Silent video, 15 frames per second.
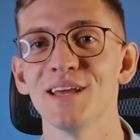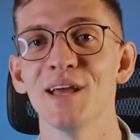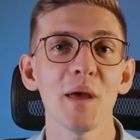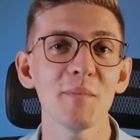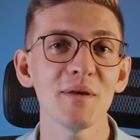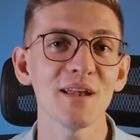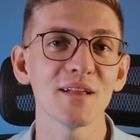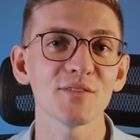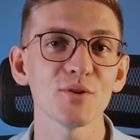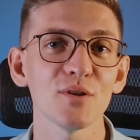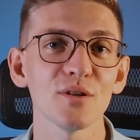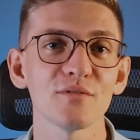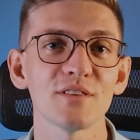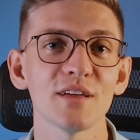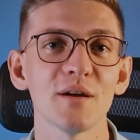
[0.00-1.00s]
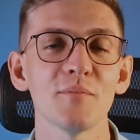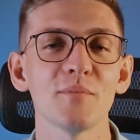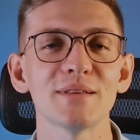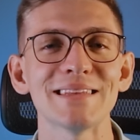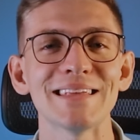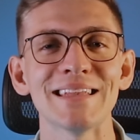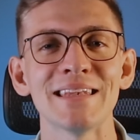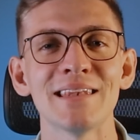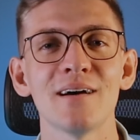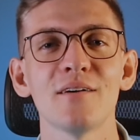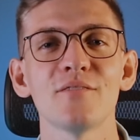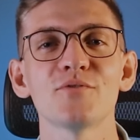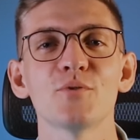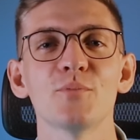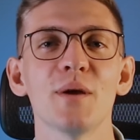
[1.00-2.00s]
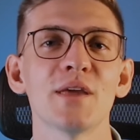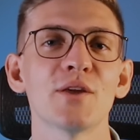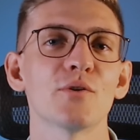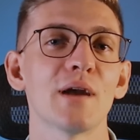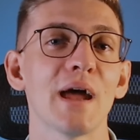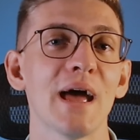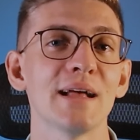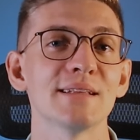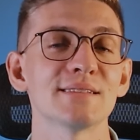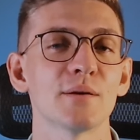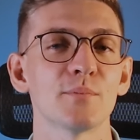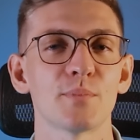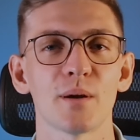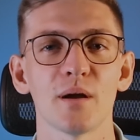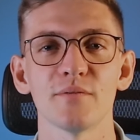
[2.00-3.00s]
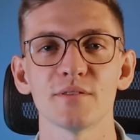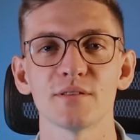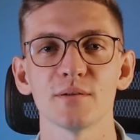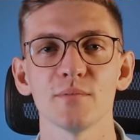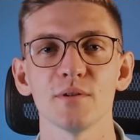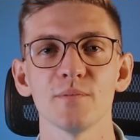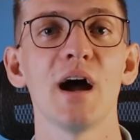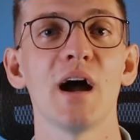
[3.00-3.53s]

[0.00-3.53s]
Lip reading: Maybe not all of them, but enough to make your ads unprofitable.